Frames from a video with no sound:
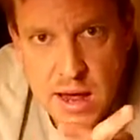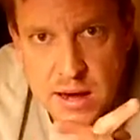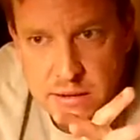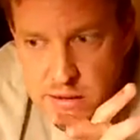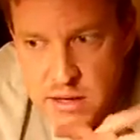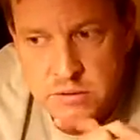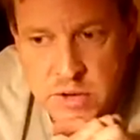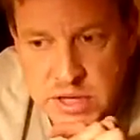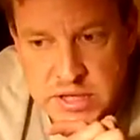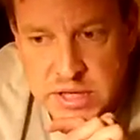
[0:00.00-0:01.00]
I
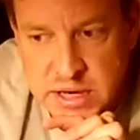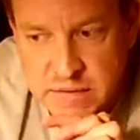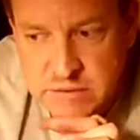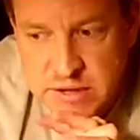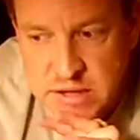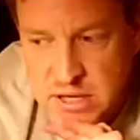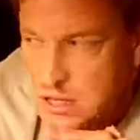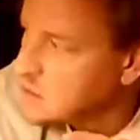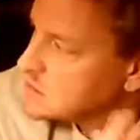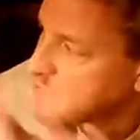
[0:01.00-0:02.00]
literally did everything
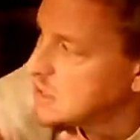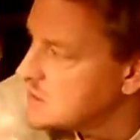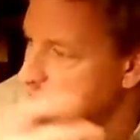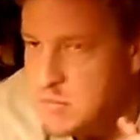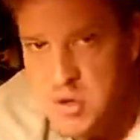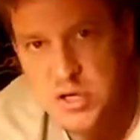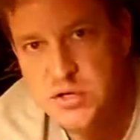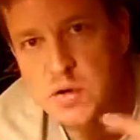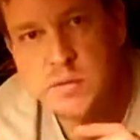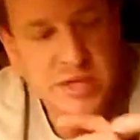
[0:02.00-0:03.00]
that that book
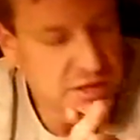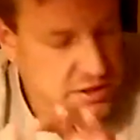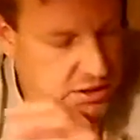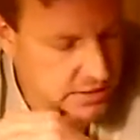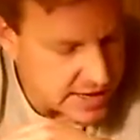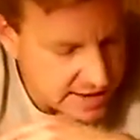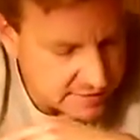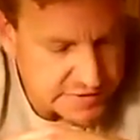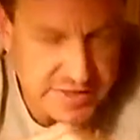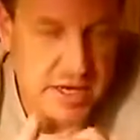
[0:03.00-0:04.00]
told me to do. I
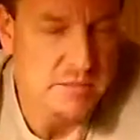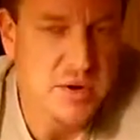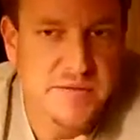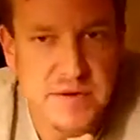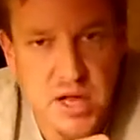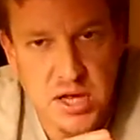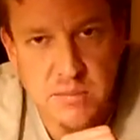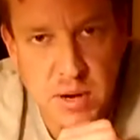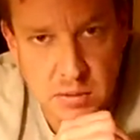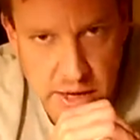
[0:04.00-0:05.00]
have it set up perfectly
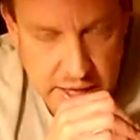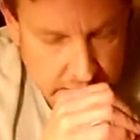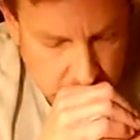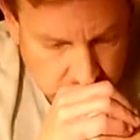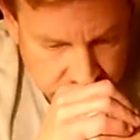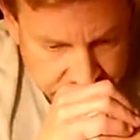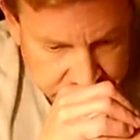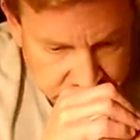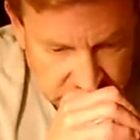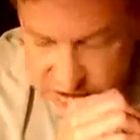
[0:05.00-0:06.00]
in my radio.
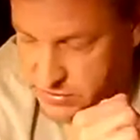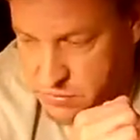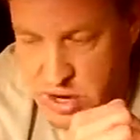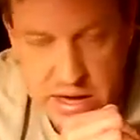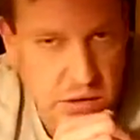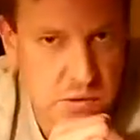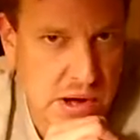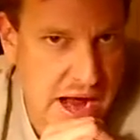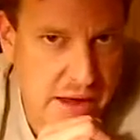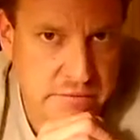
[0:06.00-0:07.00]
It's a brand new
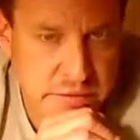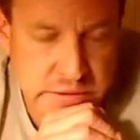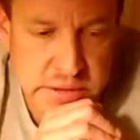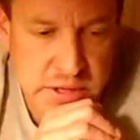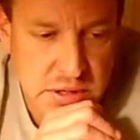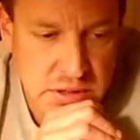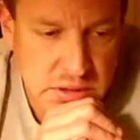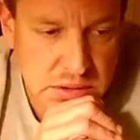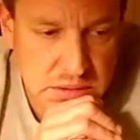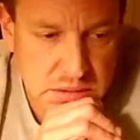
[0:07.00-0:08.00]
craft.
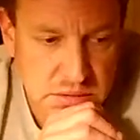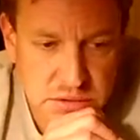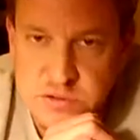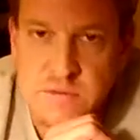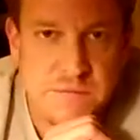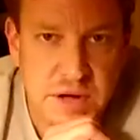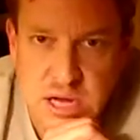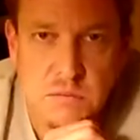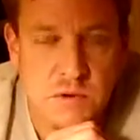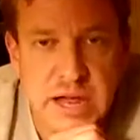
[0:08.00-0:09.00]
There's no
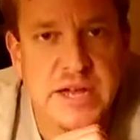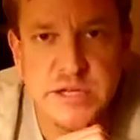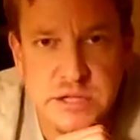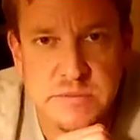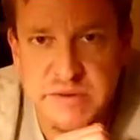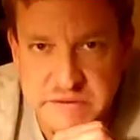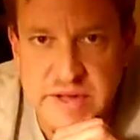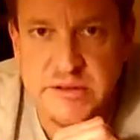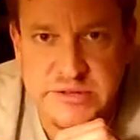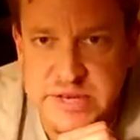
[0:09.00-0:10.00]
fucking way it should be
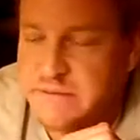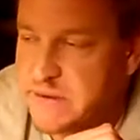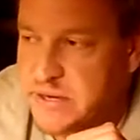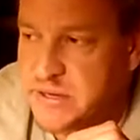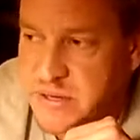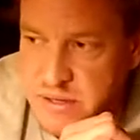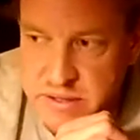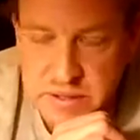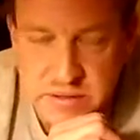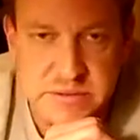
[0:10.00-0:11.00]
fail-safing
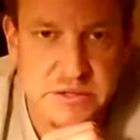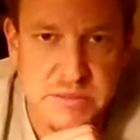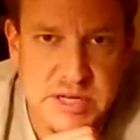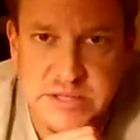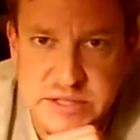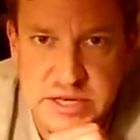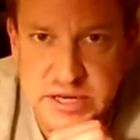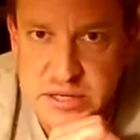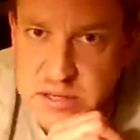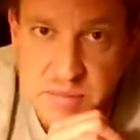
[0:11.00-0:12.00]
2 minutes
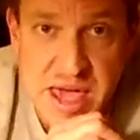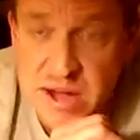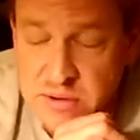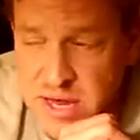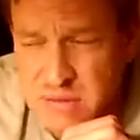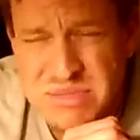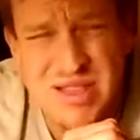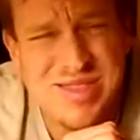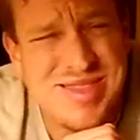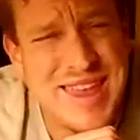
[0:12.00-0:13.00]
in. The battery had
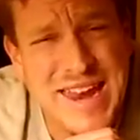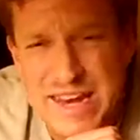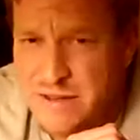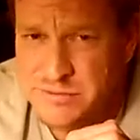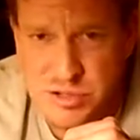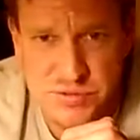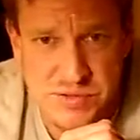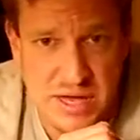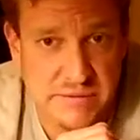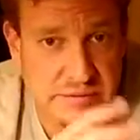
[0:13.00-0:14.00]
plenty of
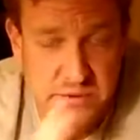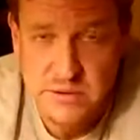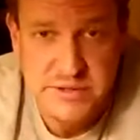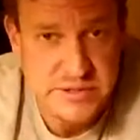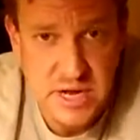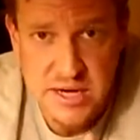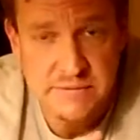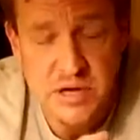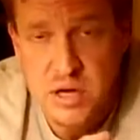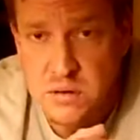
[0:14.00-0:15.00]
juice left, so let's not
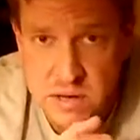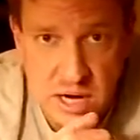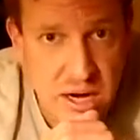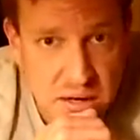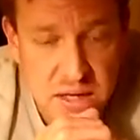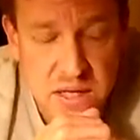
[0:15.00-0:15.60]
even go there.